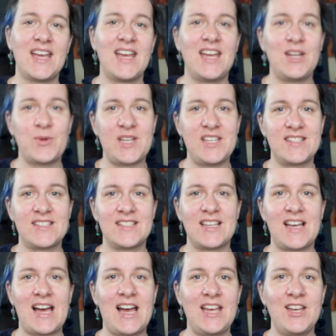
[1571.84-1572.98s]
Anyways,
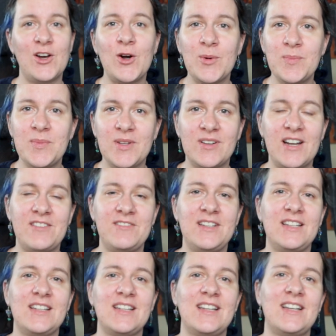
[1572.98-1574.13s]
I hope you're
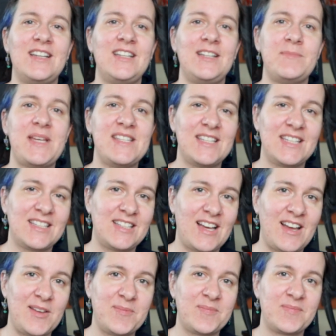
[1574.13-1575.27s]
having an amazing
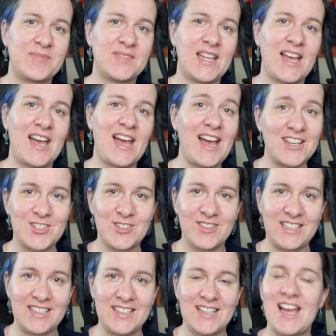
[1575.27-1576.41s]
time.
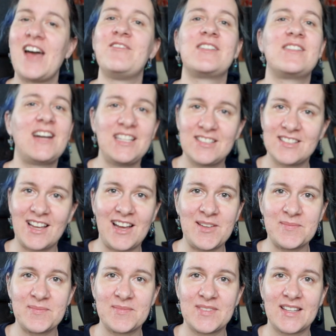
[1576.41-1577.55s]
Actually, have a great
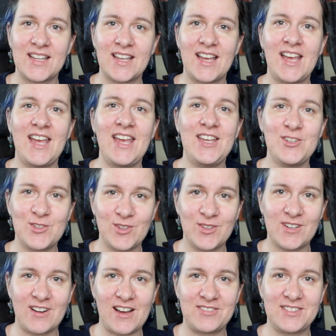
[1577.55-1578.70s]
time. Enjoy
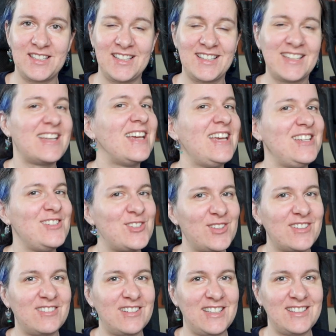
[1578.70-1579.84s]
crafting, enjoy
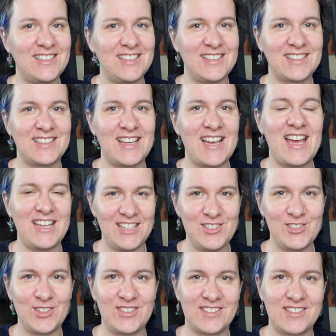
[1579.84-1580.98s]
creating, and
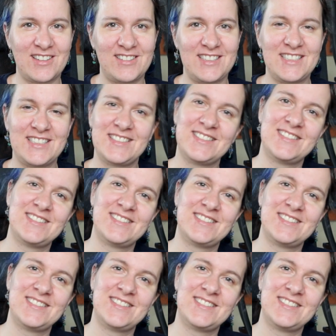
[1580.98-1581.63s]
enjoy the colors.